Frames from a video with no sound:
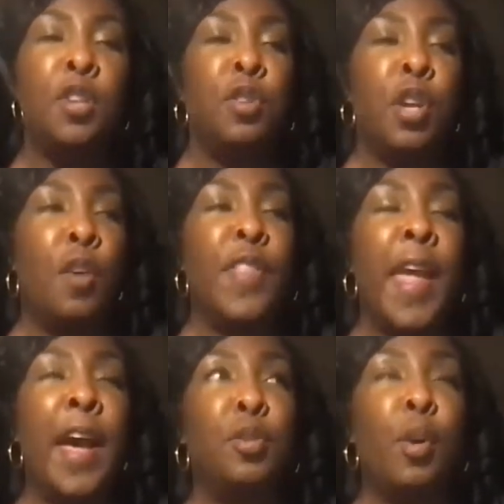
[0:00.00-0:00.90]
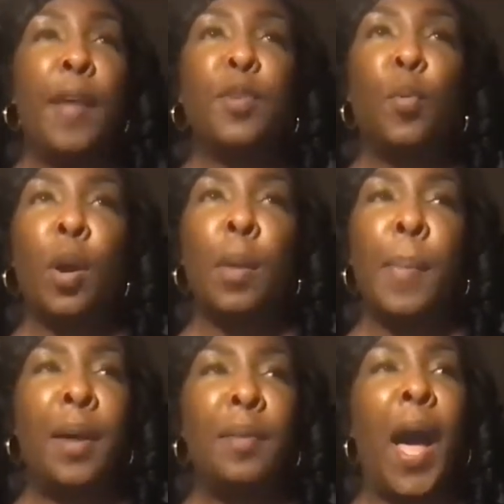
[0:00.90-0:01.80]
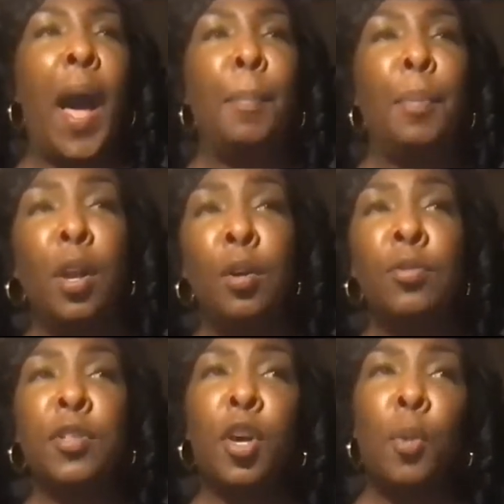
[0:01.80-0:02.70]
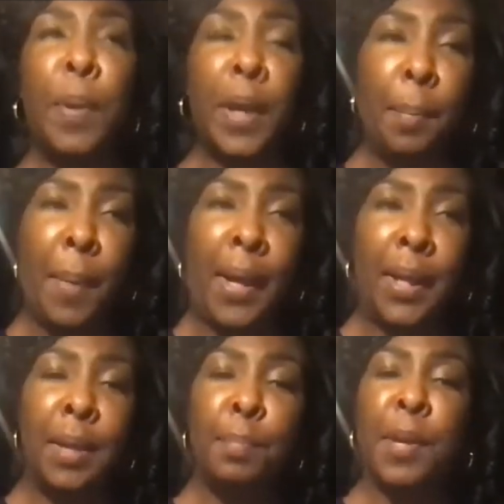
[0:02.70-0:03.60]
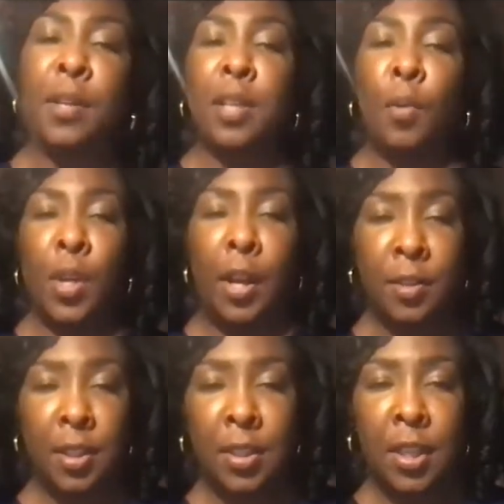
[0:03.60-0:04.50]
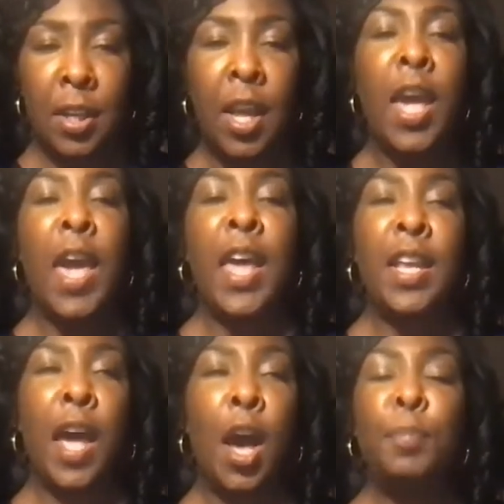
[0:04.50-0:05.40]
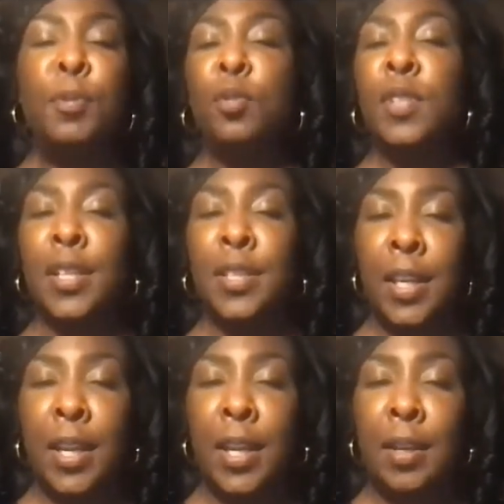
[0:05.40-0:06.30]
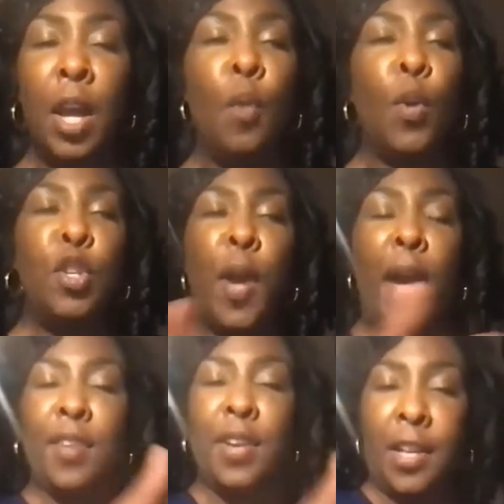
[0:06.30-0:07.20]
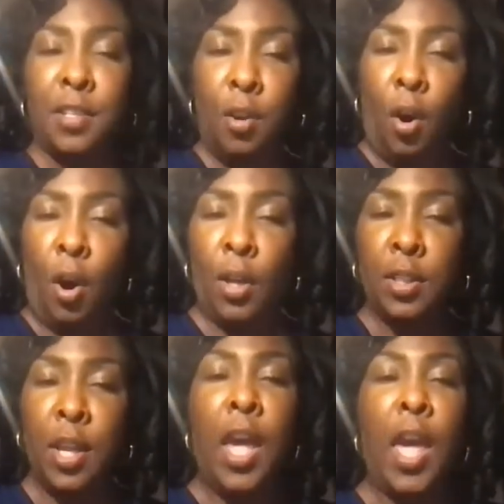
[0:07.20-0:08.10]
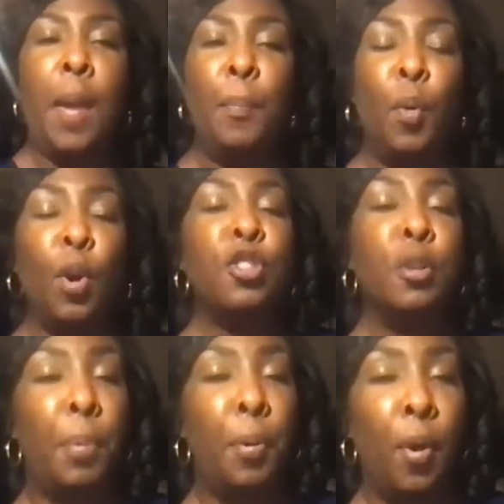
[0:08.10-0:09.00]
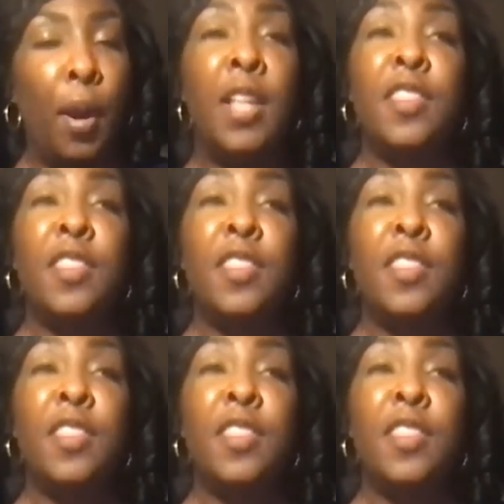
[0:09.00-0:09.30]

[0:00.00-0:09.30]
You know, now you don't have to worry about, I'm closed to go pick up my kid because someone else is in, and it helps you succeed when you have less cost and more support.